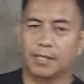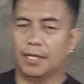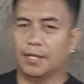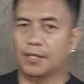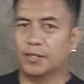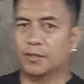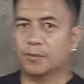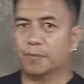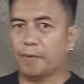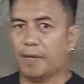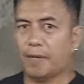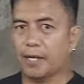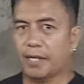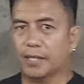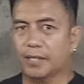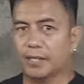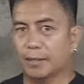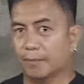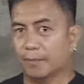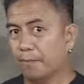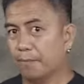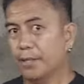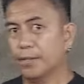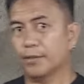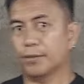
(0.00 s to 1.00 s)
in sparring,
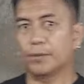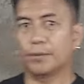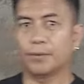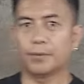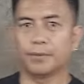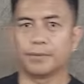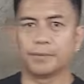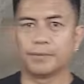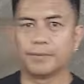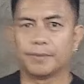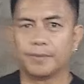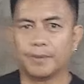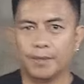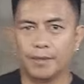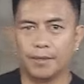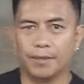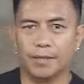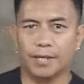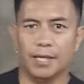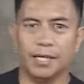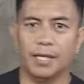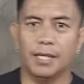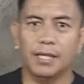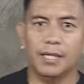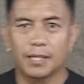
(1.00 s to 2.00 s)
then please do.
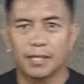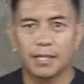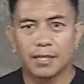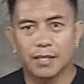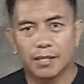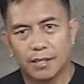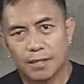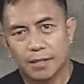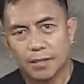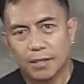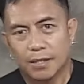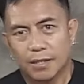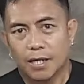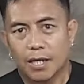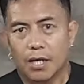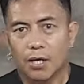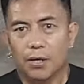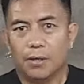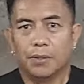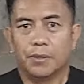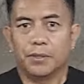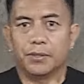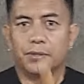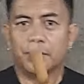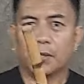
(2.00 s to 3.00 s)
Okay,
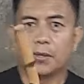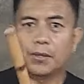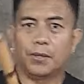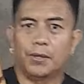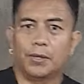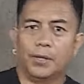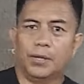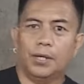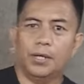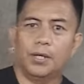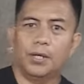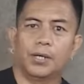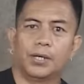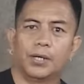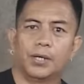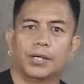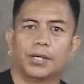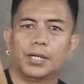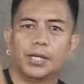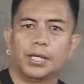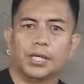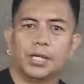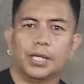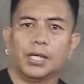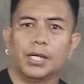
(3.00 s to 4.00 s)
so
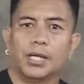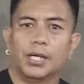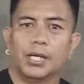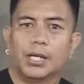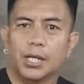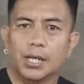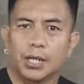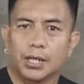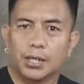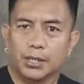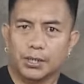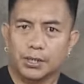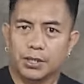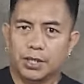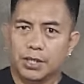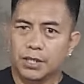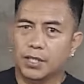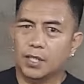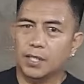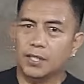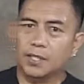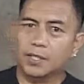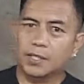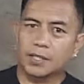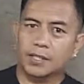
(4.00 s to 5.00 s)

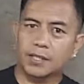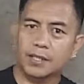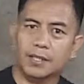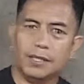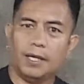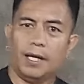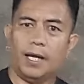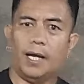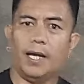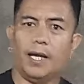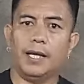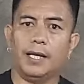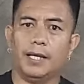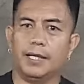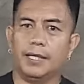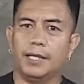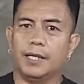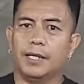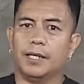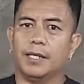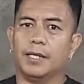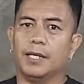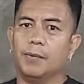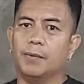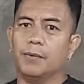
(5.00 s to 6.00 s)
this is in
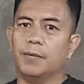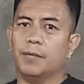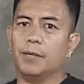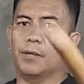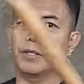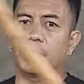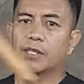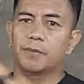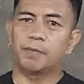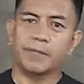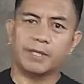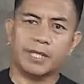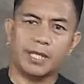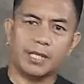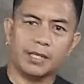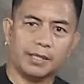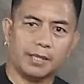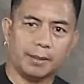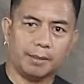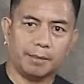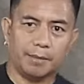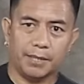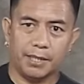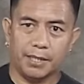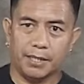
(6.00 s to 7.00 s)
RK, we call it
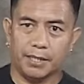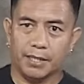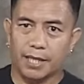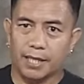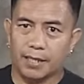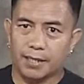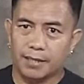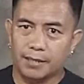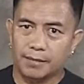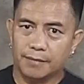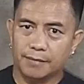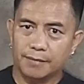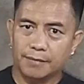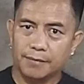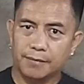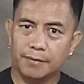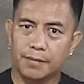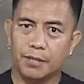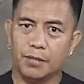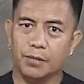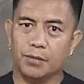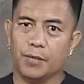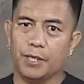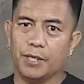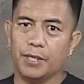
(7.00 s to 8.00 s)
patagtad,
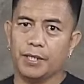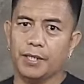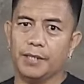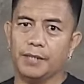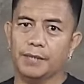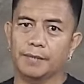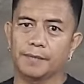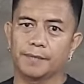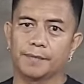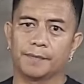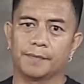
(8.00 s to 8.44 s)
this one.